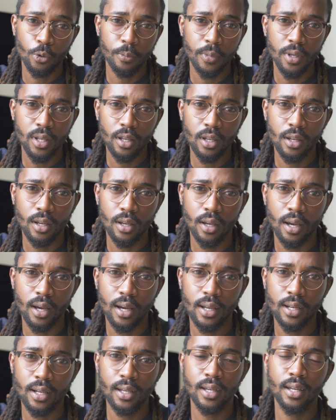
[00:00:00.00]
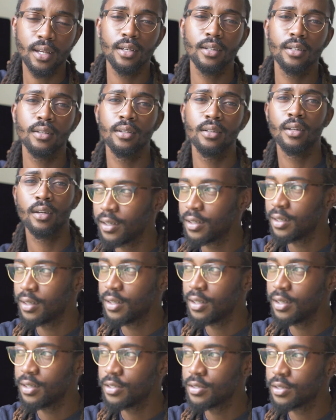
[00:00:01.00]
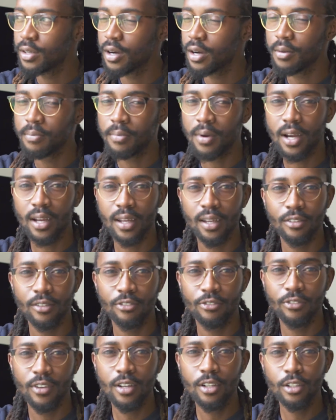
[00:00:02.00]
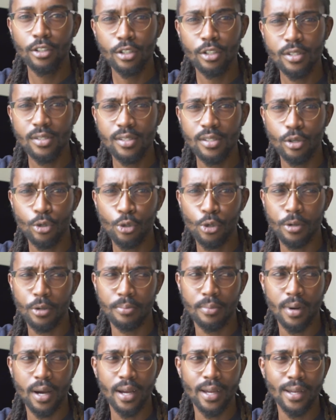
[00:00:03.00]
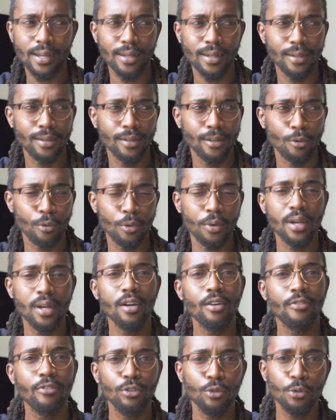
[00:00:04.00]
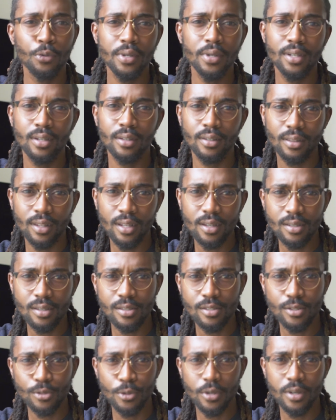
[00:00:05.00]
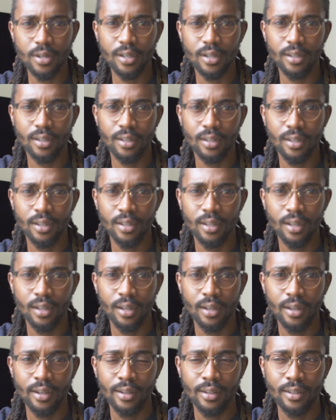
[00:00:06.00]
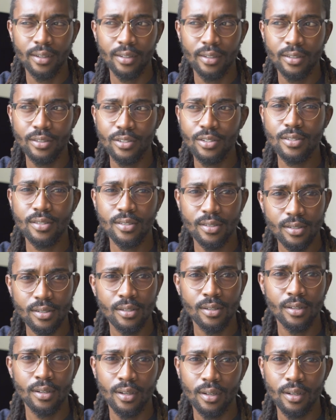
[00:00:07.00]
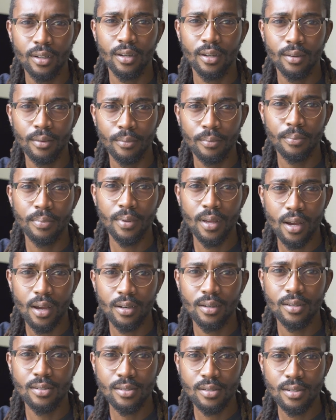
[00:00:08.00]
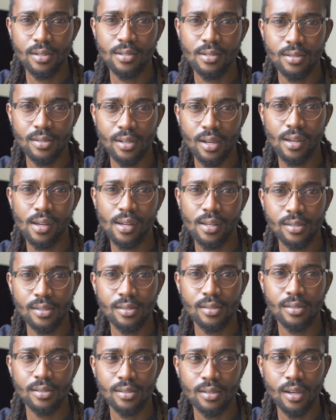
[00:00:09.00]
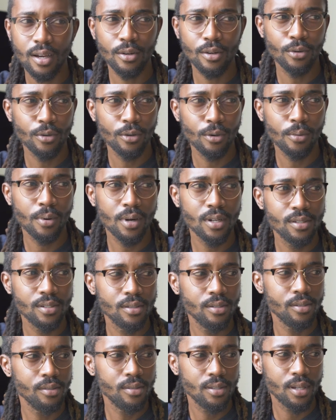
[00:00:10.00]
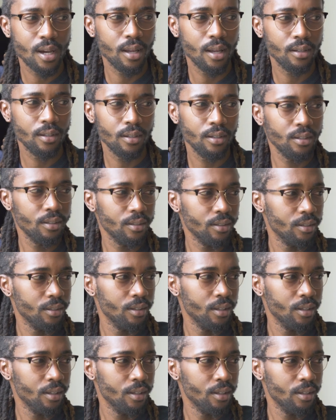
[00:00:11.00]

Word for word: with me. And again, these are my failures or my way of doing things or just behind the scenes, I guess. I don't know what to title it.